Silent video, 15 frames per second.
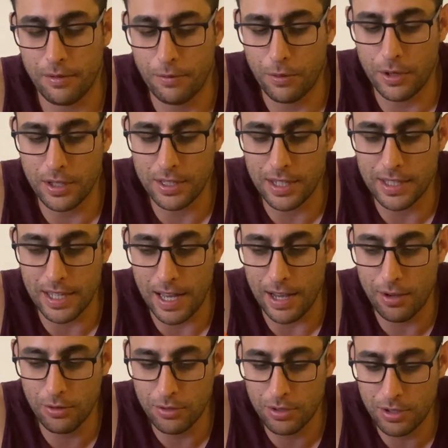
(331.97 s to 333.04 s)
40 cents an
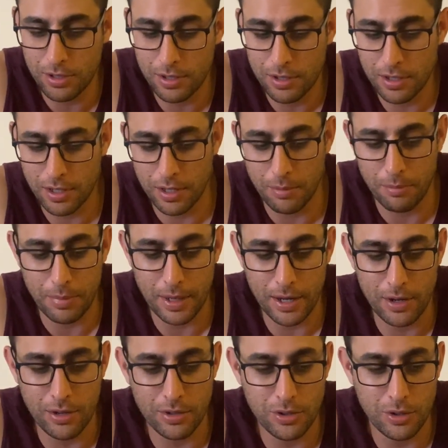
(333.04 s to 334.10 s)
ounce
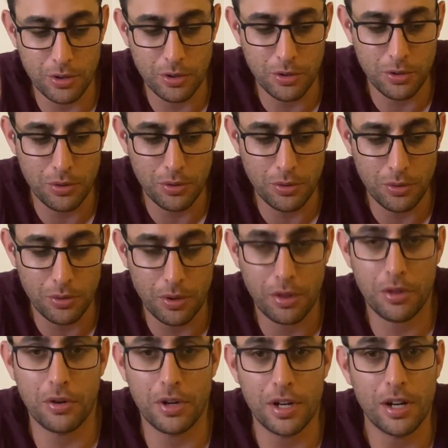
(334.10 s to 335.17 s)
compared to
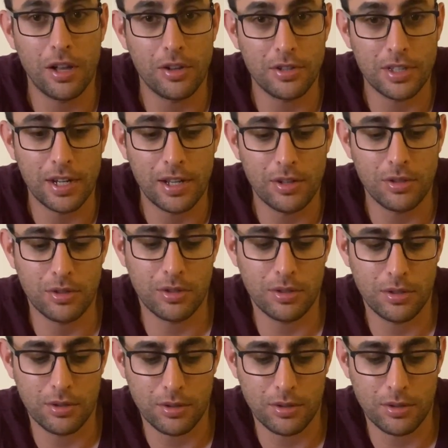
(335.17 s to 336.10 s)
$30 an ounce.